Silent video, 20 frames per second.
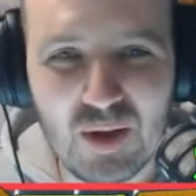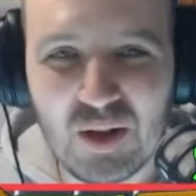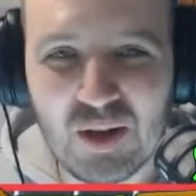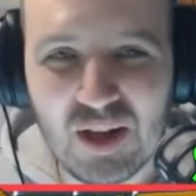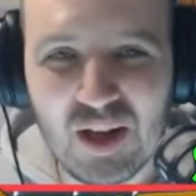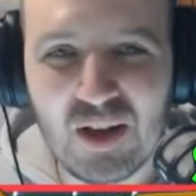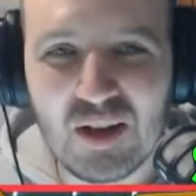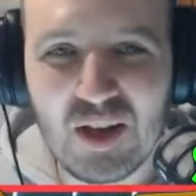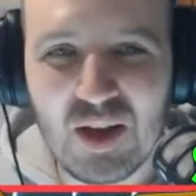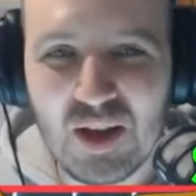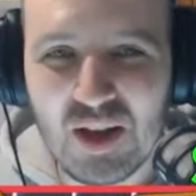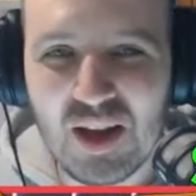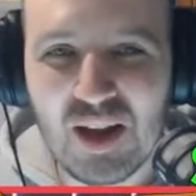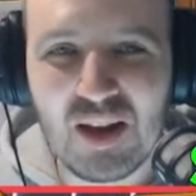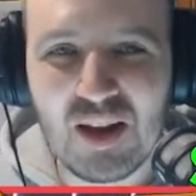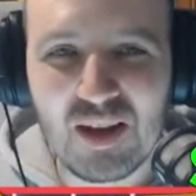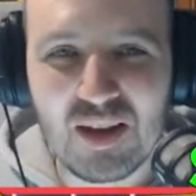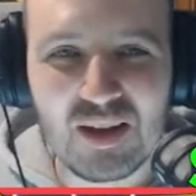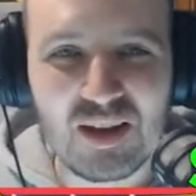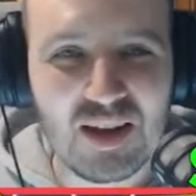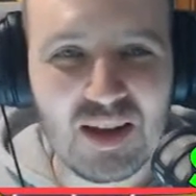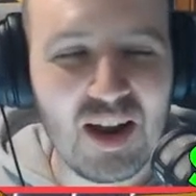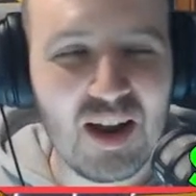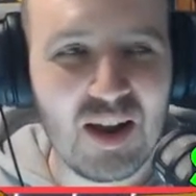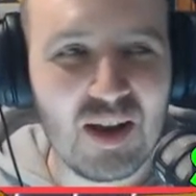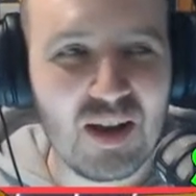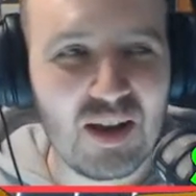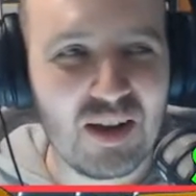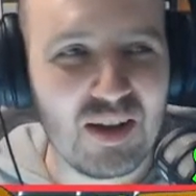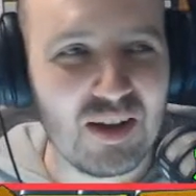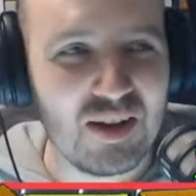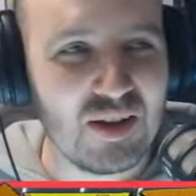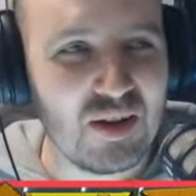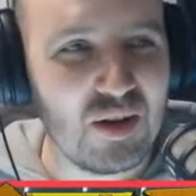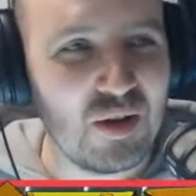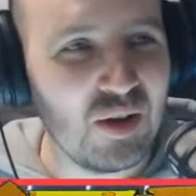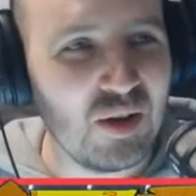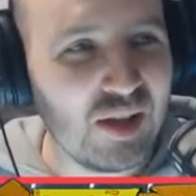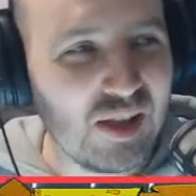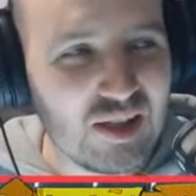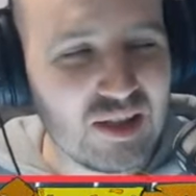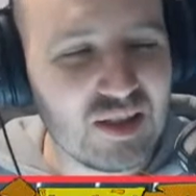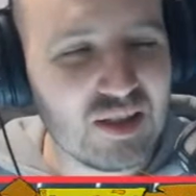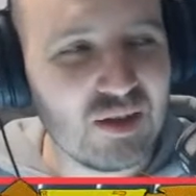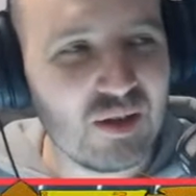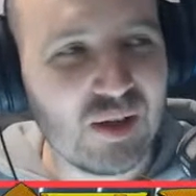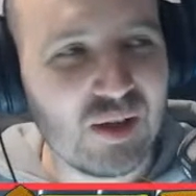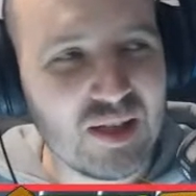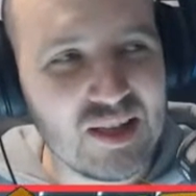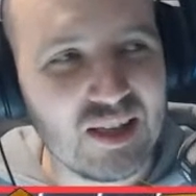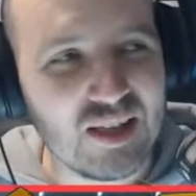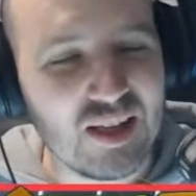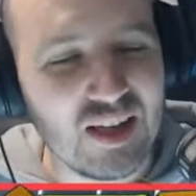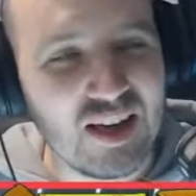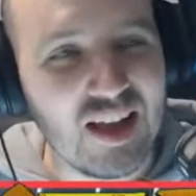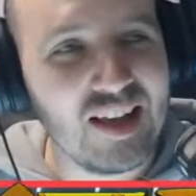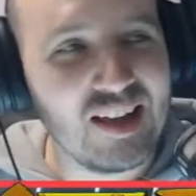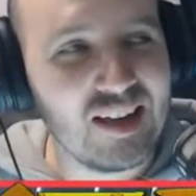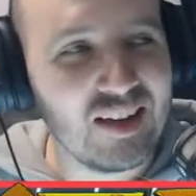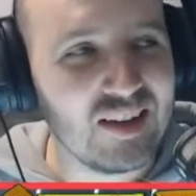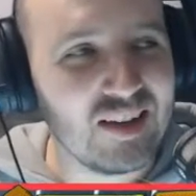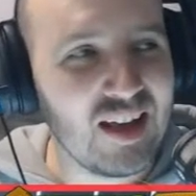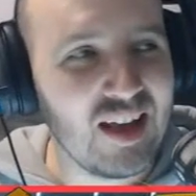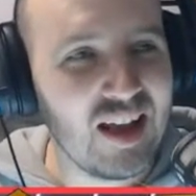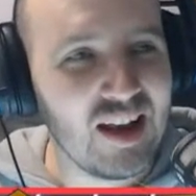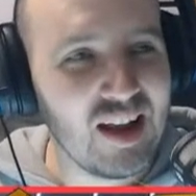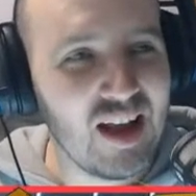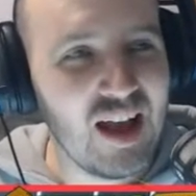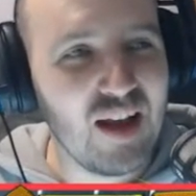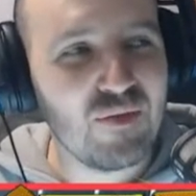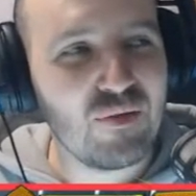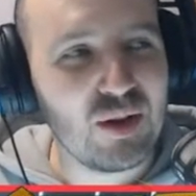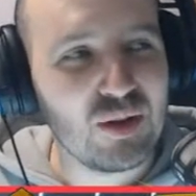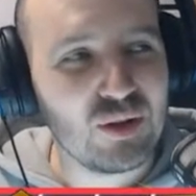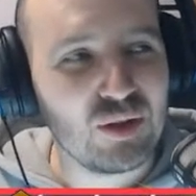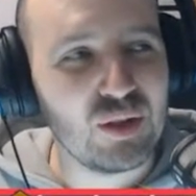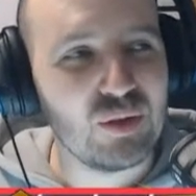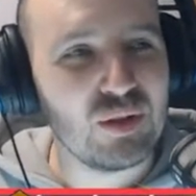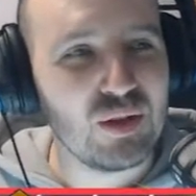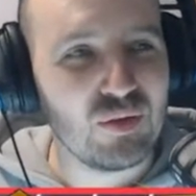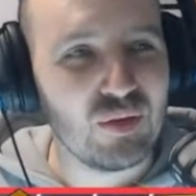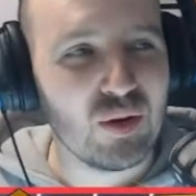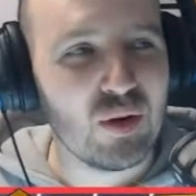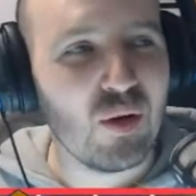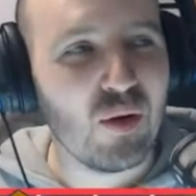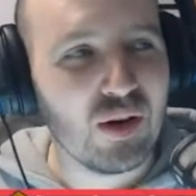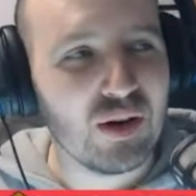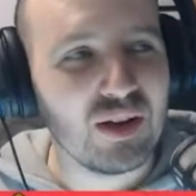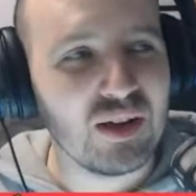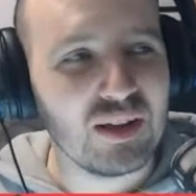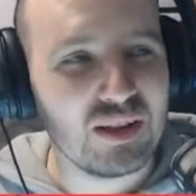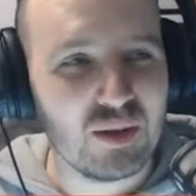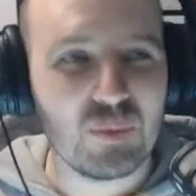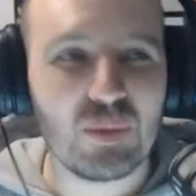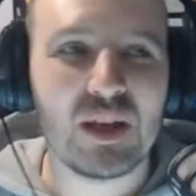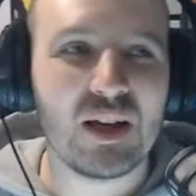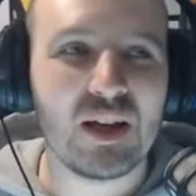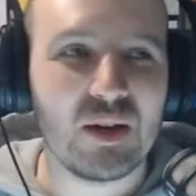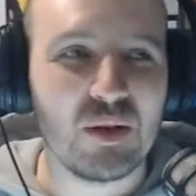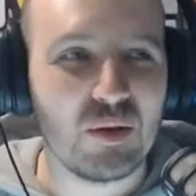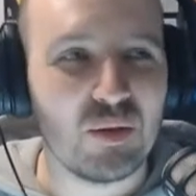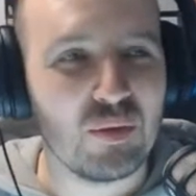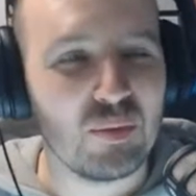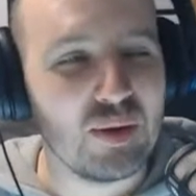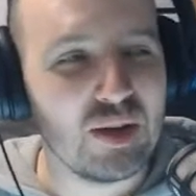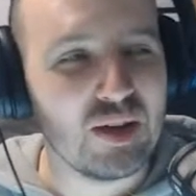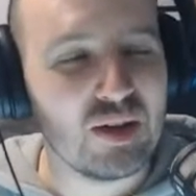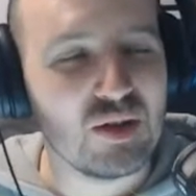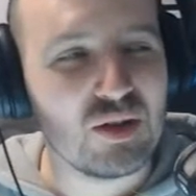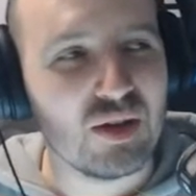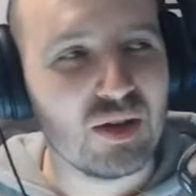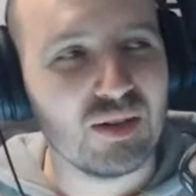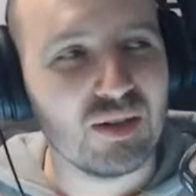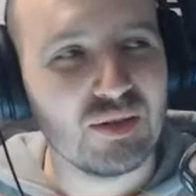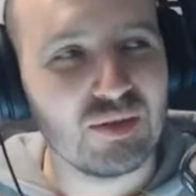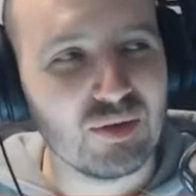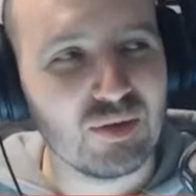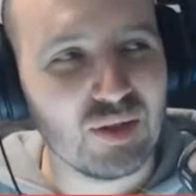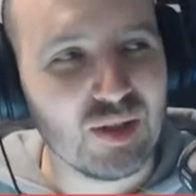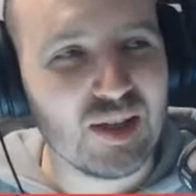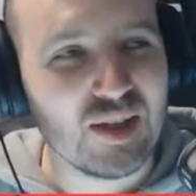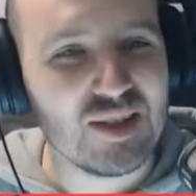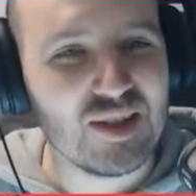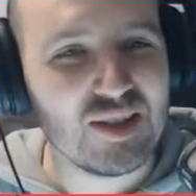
I think Coils hit the nail on the head. Halfway through you're recording it, there'd be a new miniature released.